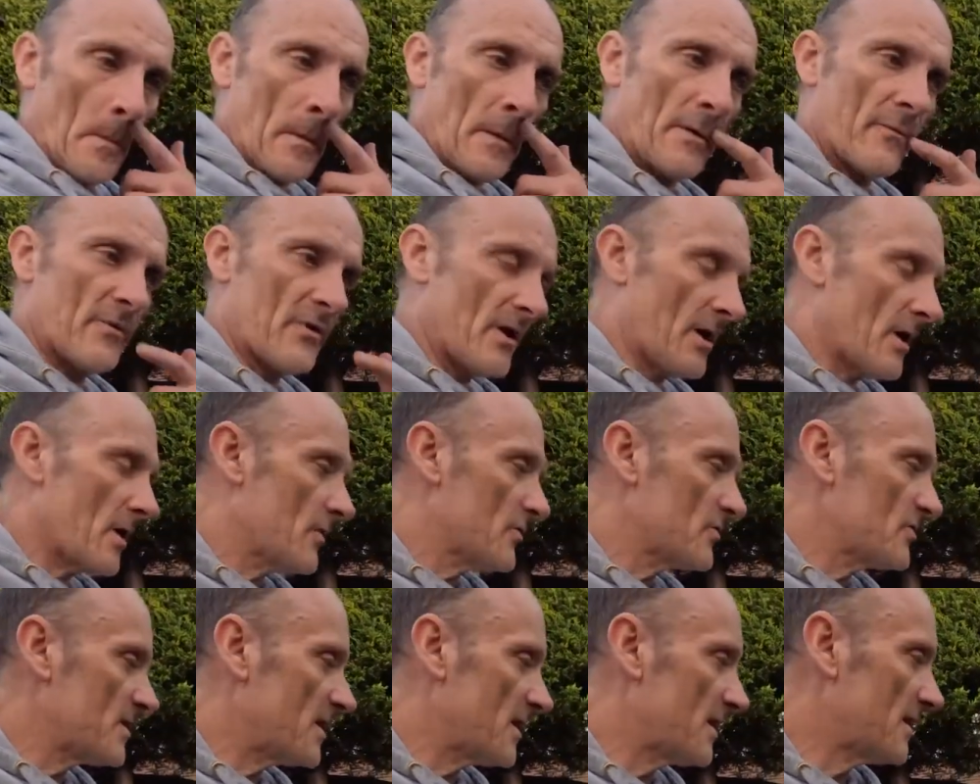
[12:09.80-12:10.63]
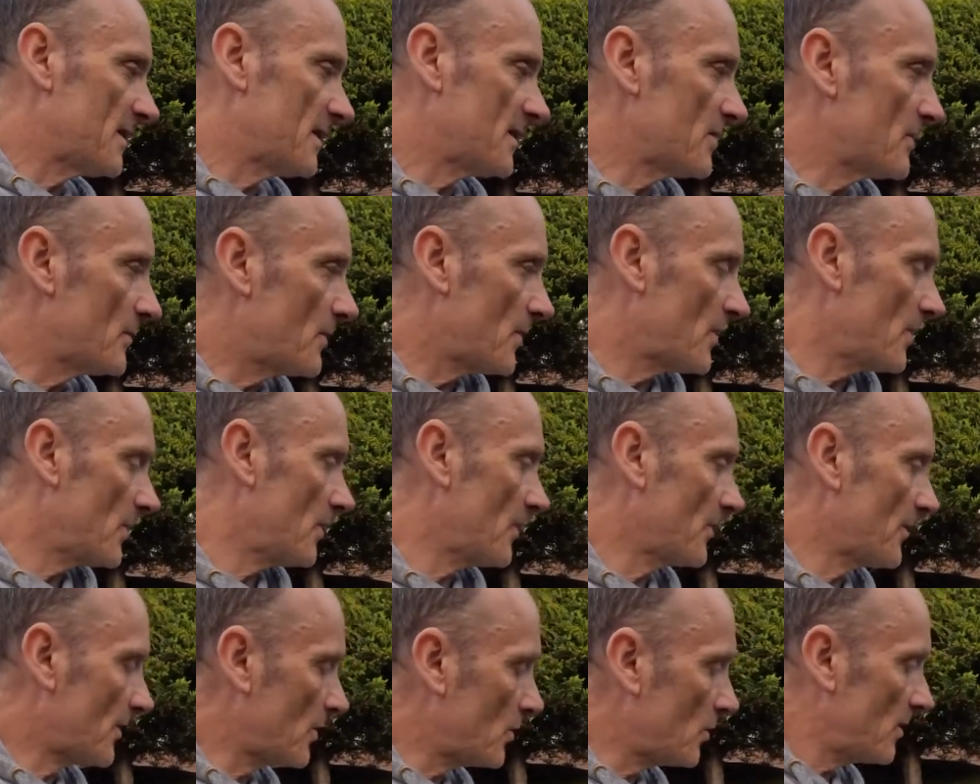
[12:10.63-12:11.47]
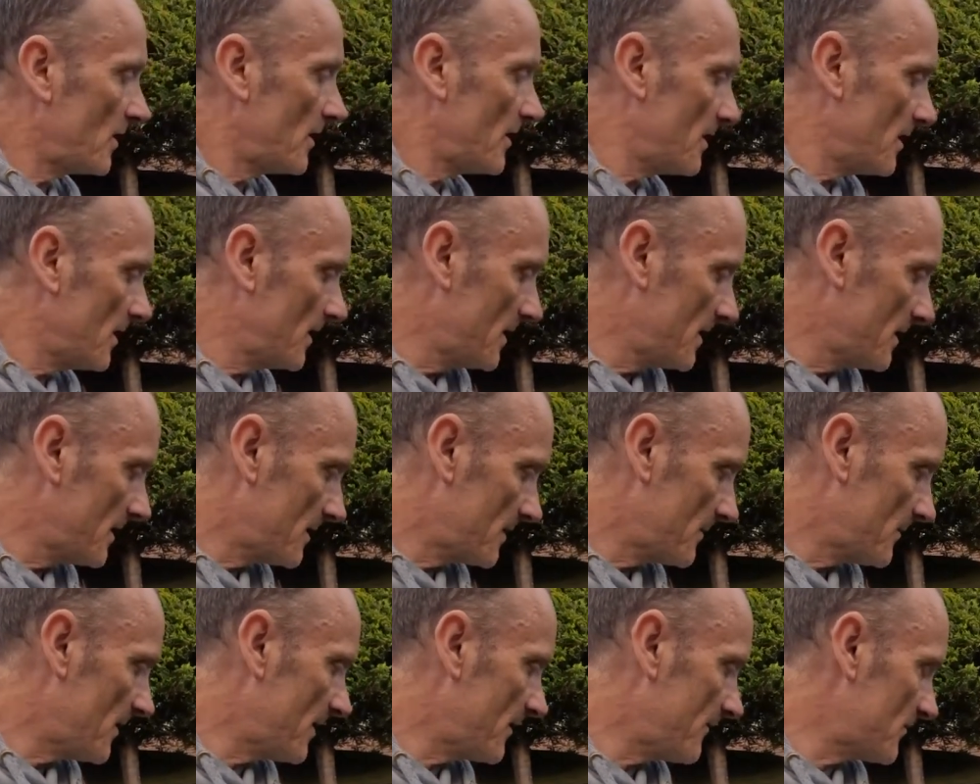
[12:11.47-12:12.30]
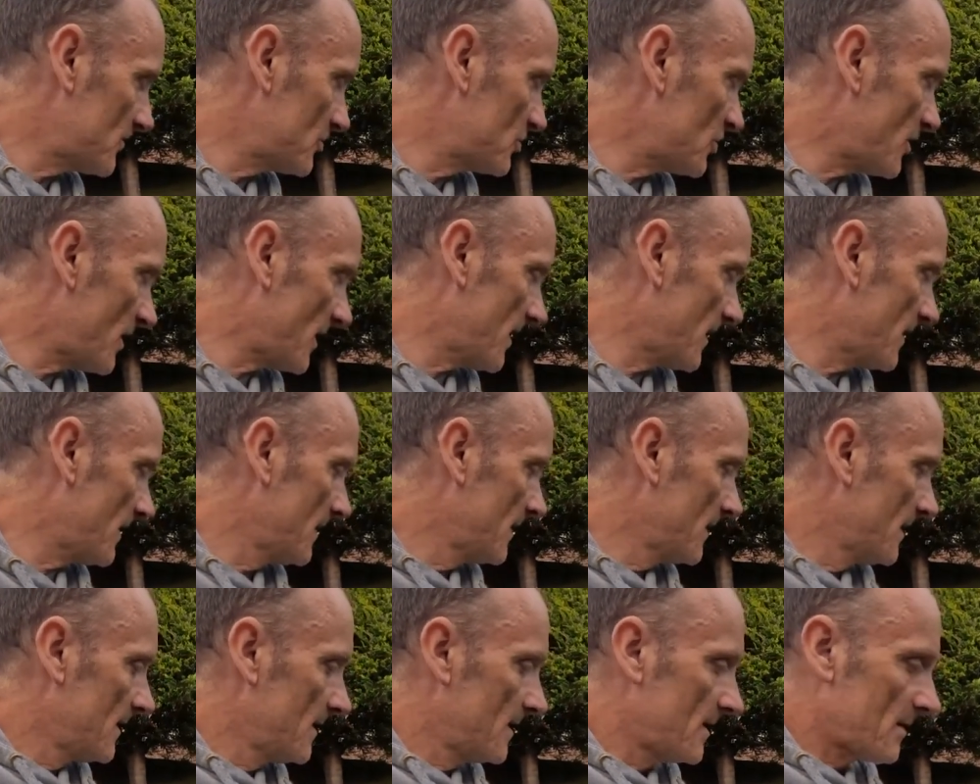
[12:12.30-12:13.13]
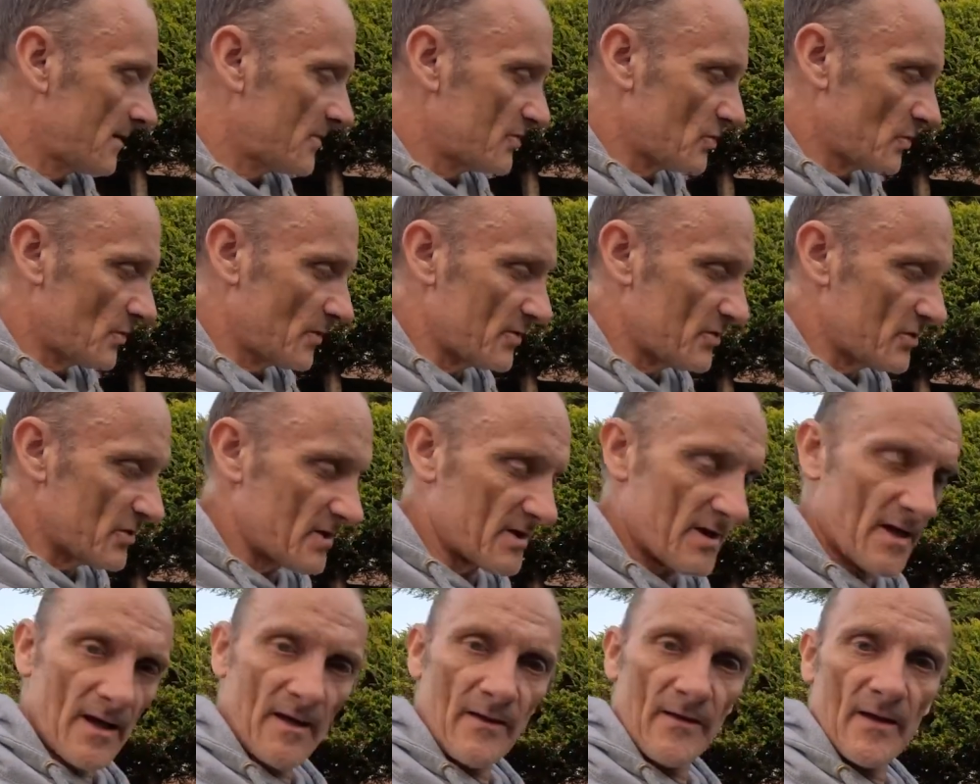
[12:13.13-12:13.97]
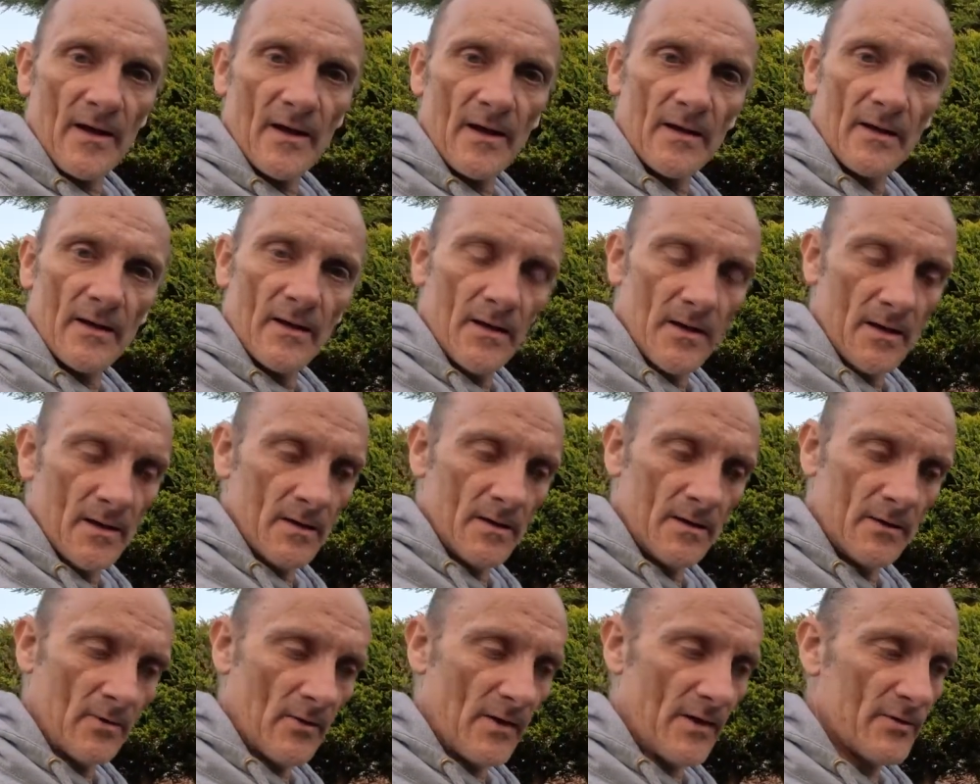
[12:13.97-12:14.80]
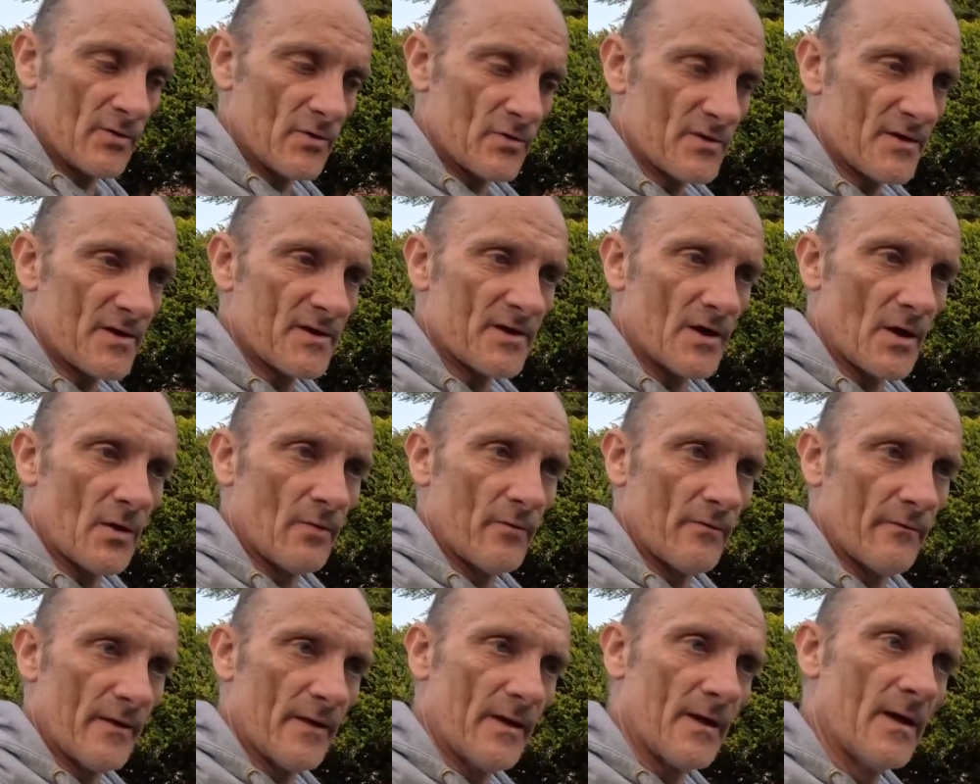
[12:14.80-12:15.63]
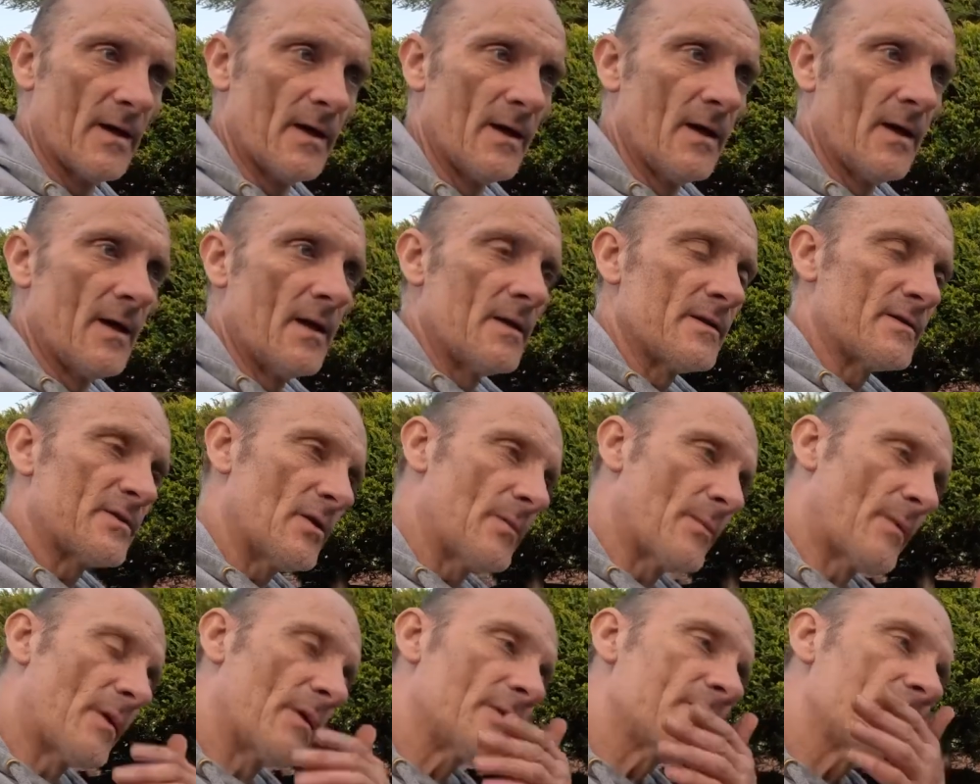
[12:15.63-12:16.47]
Now we're going to hose it in. Now you put it on quite a bit of a jet, because you want to just get that granules dissolving, so that by